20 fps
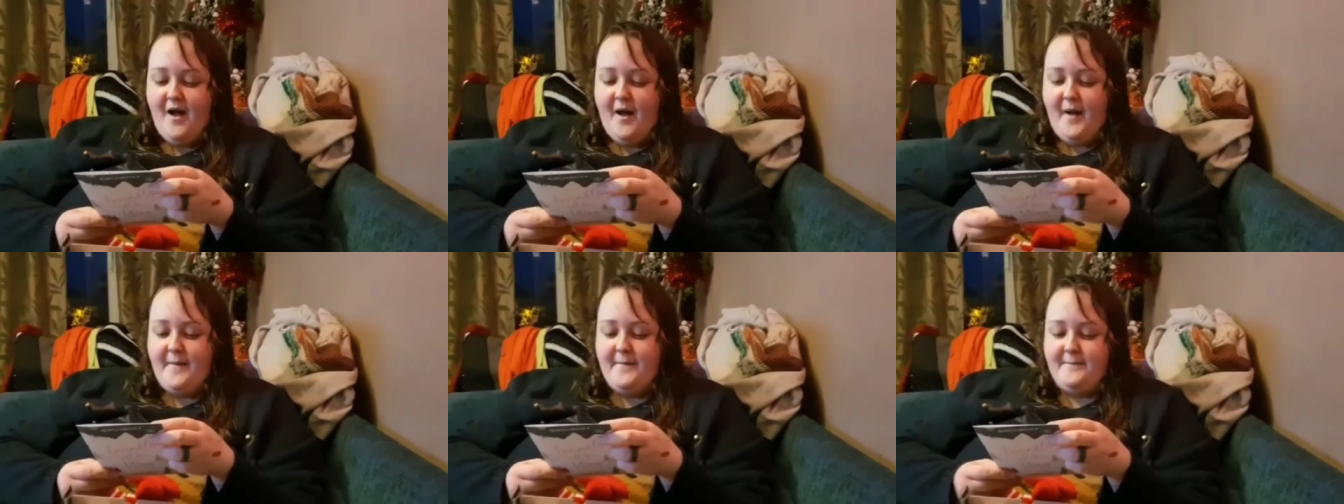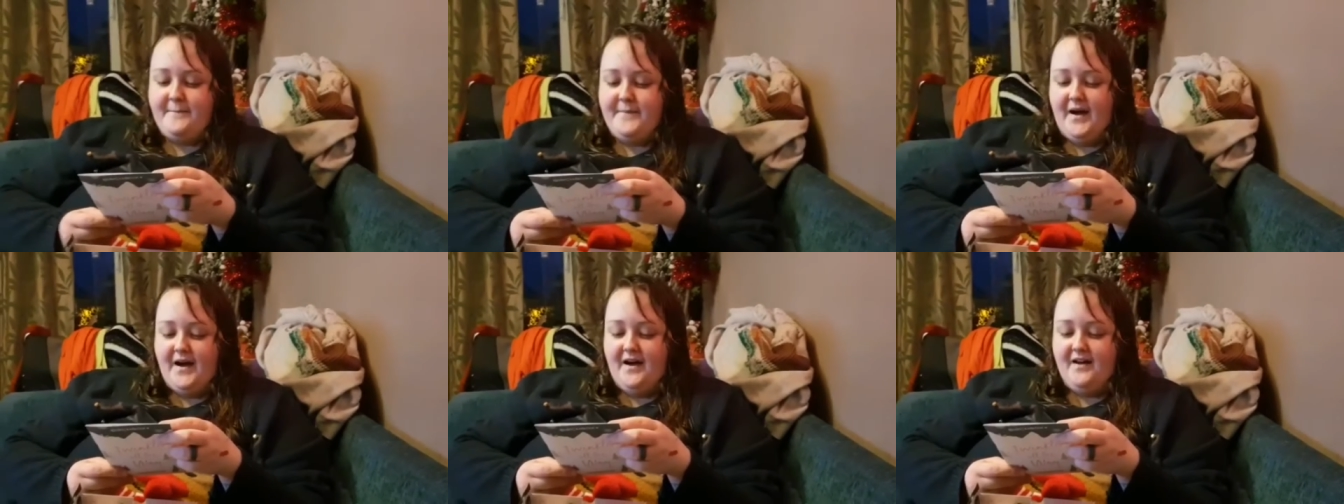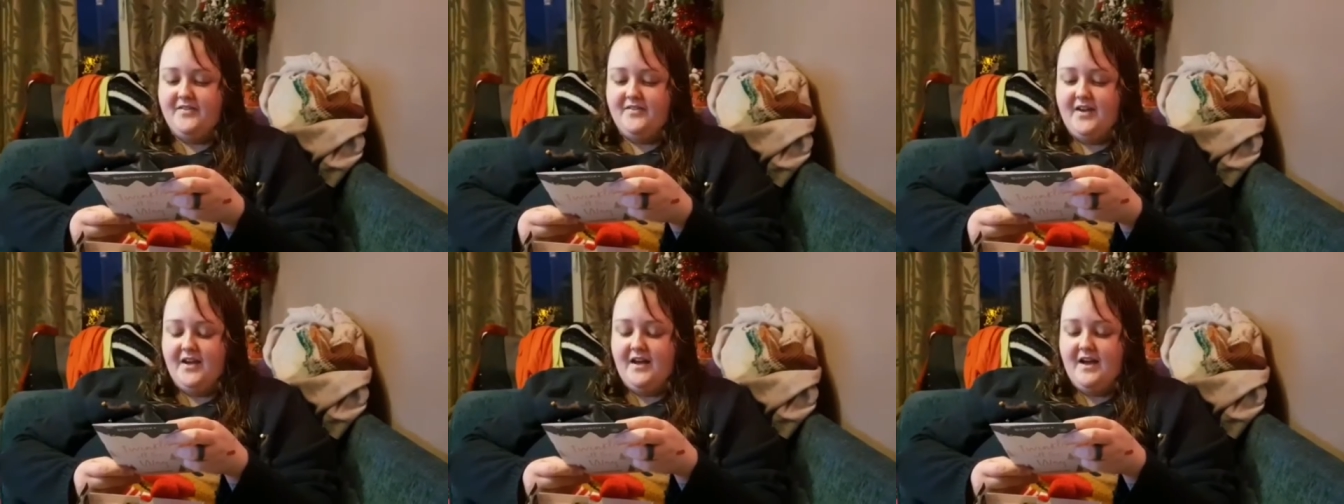um,
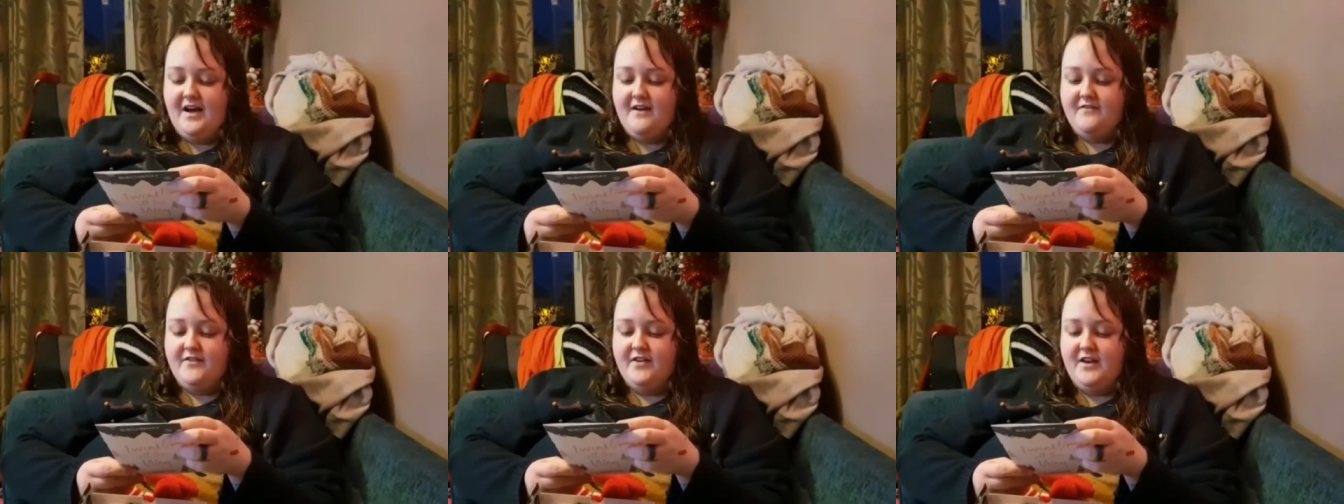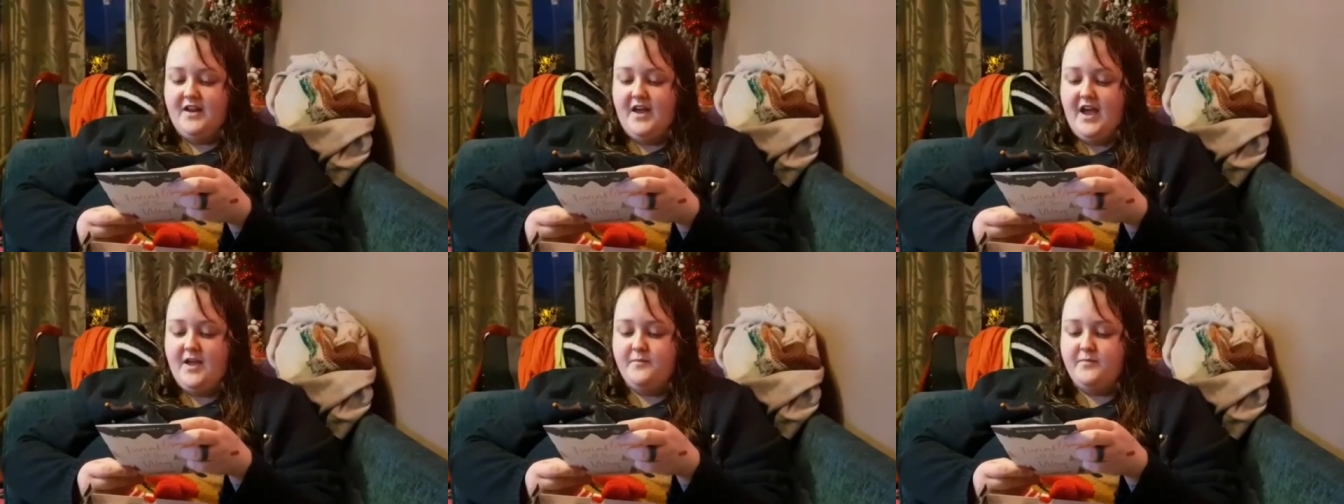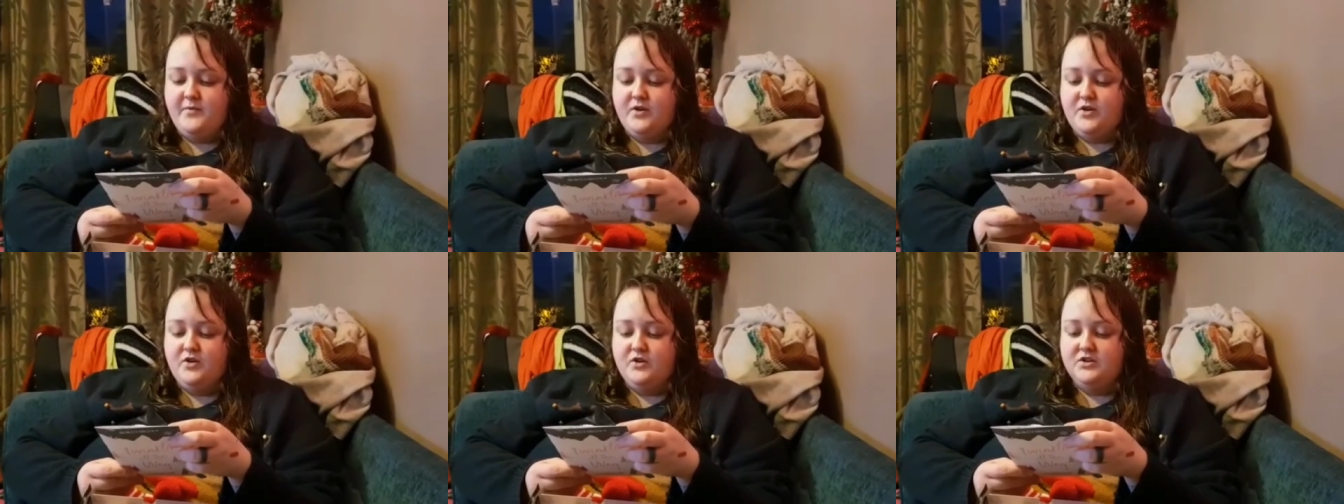but they have an
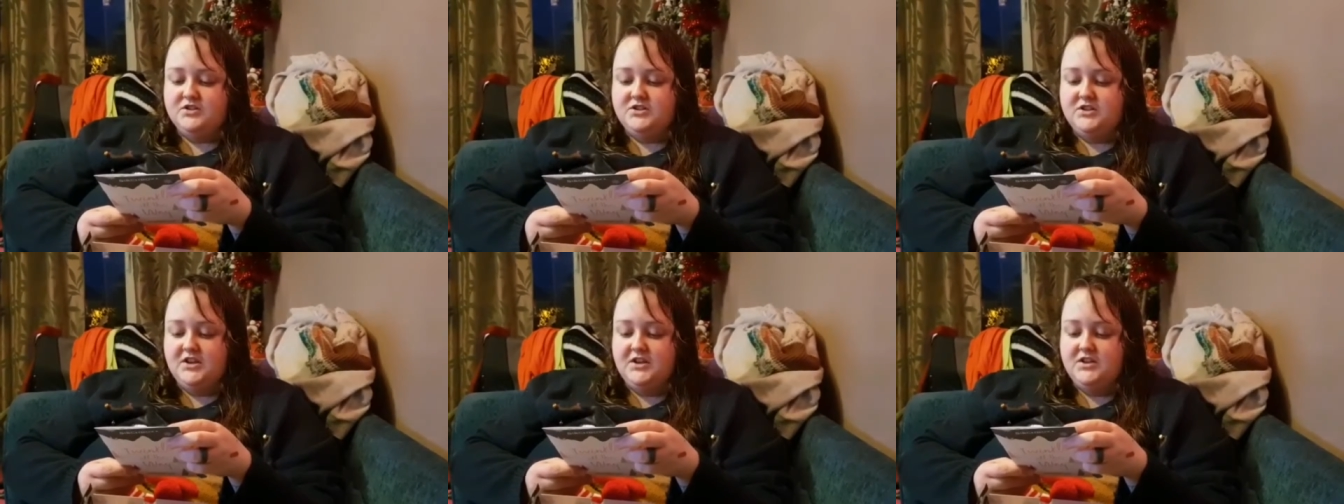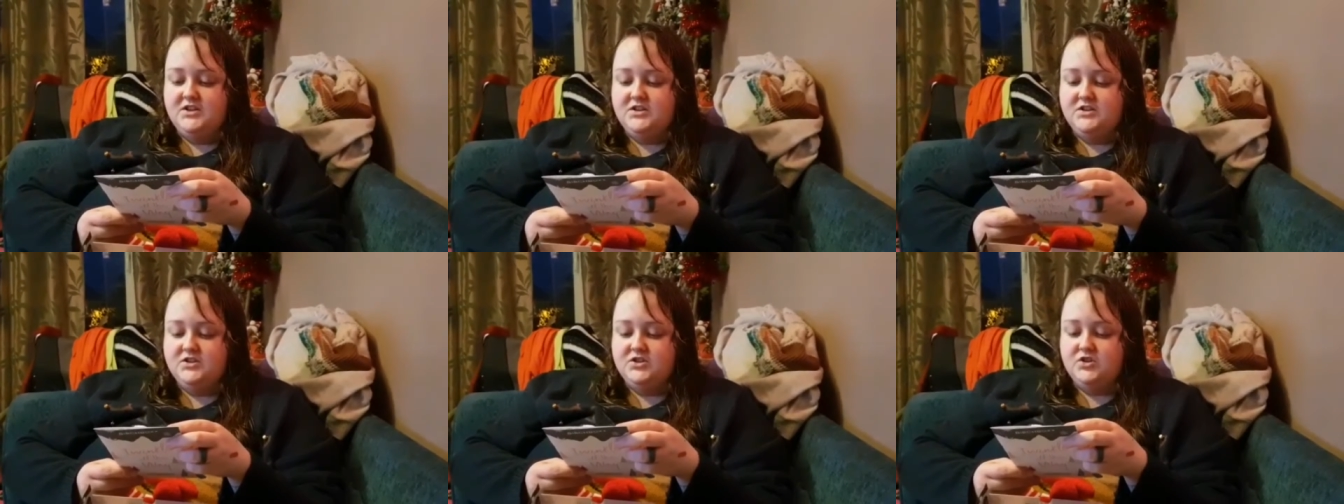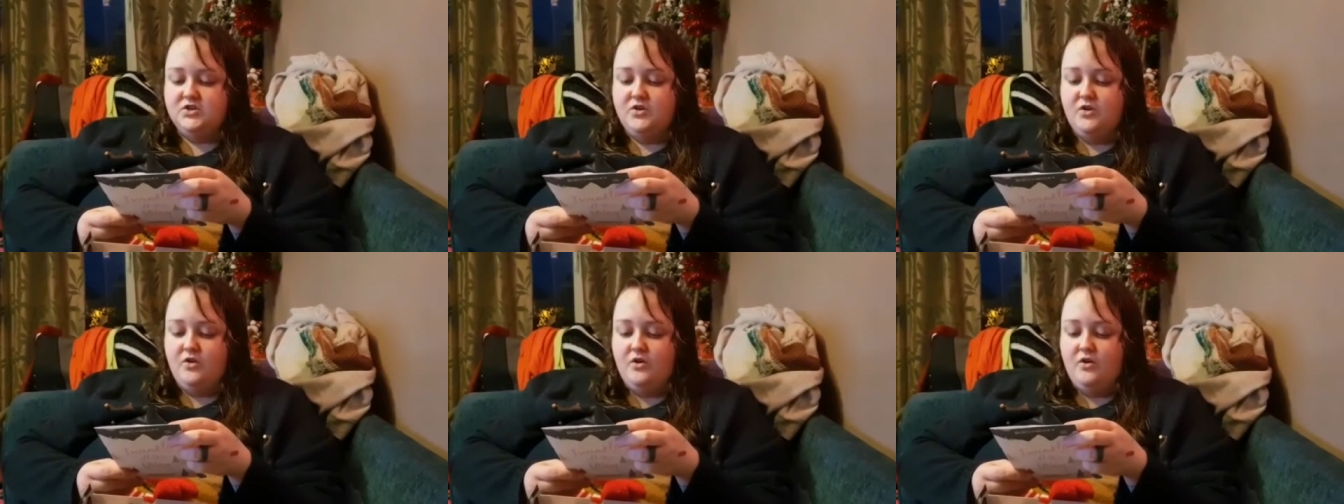apricot
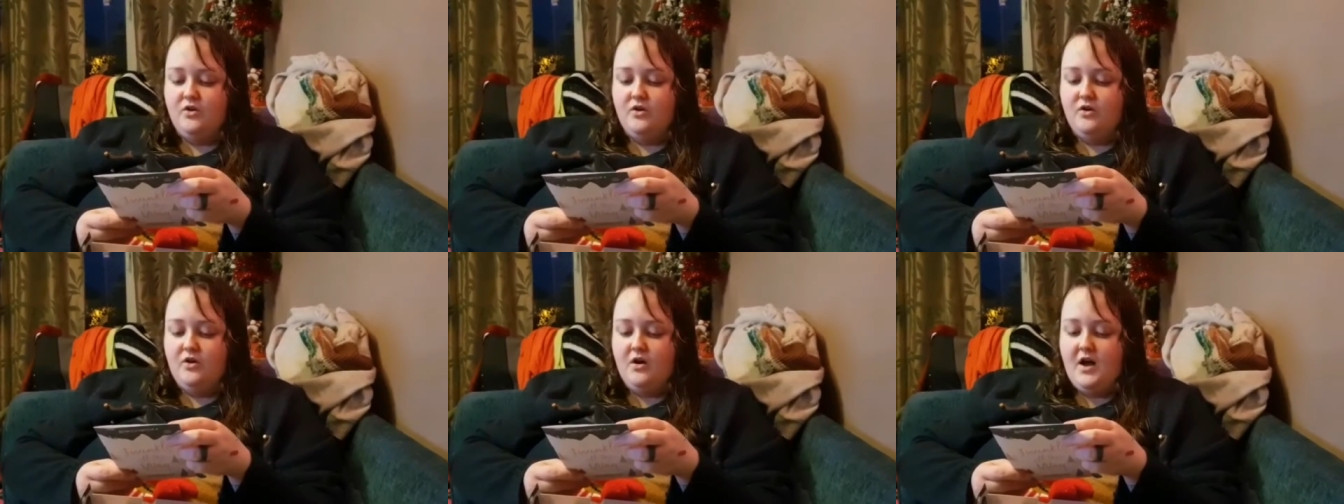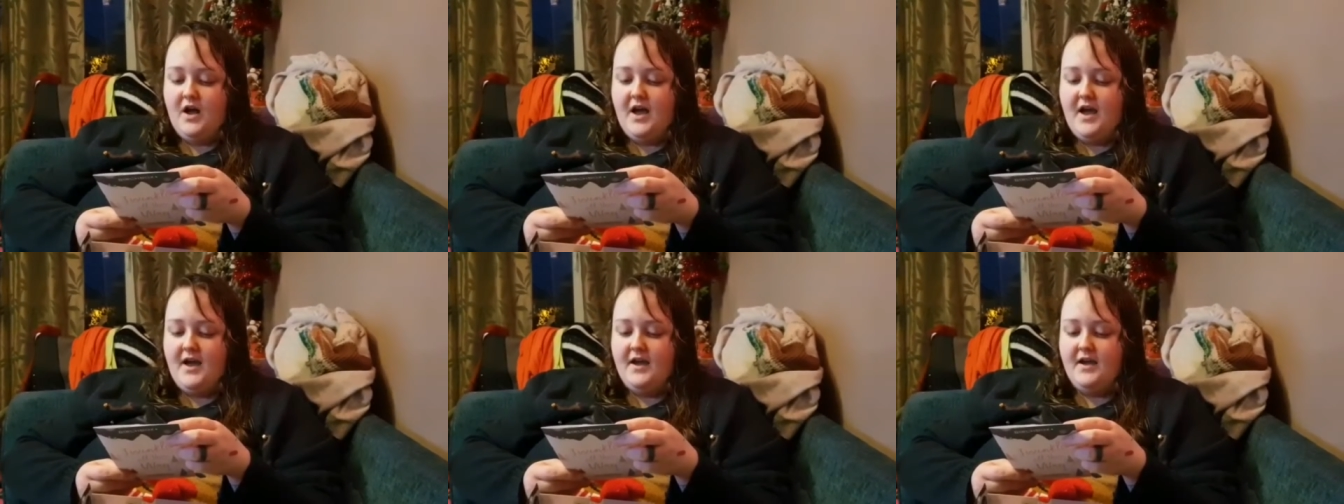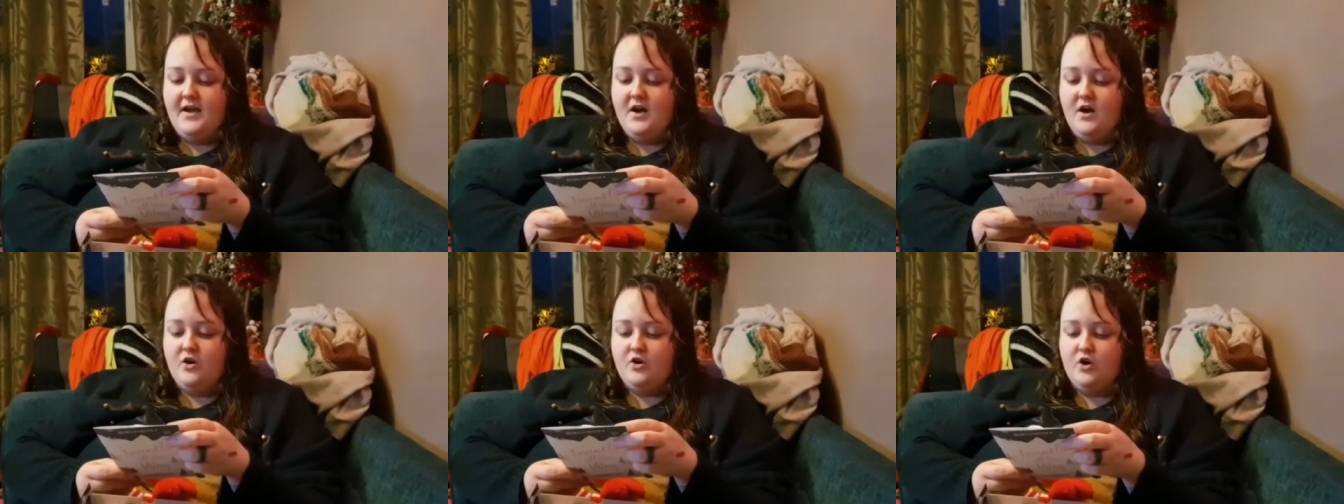tinge or
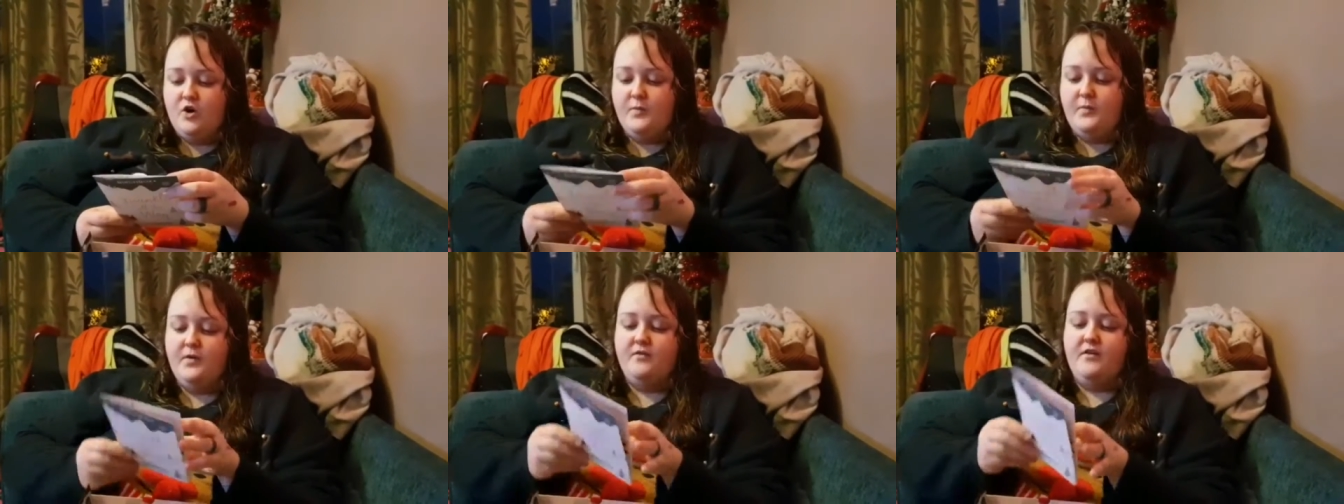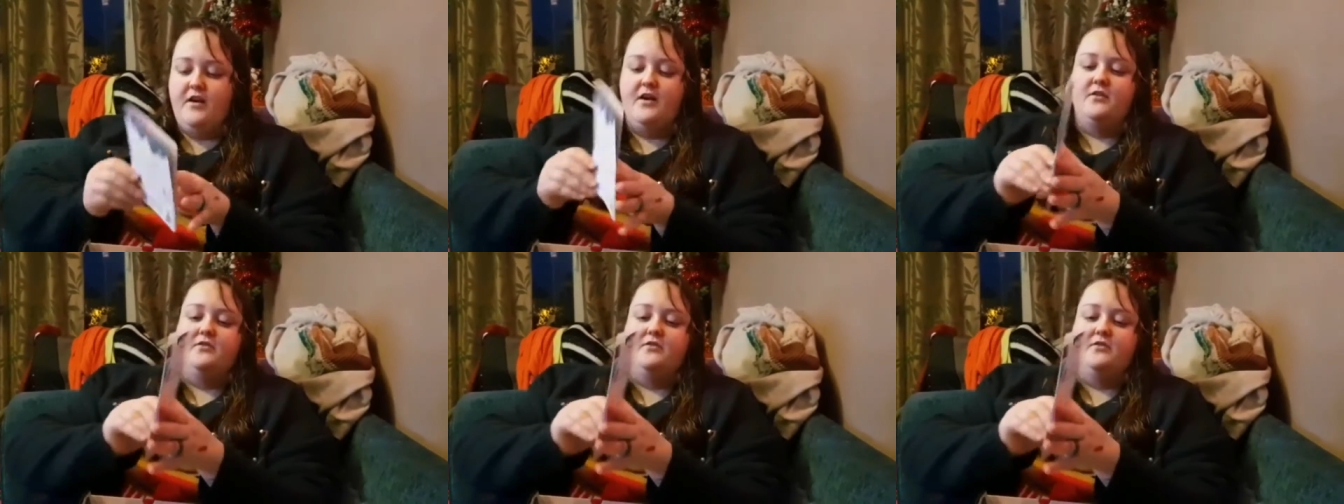a copper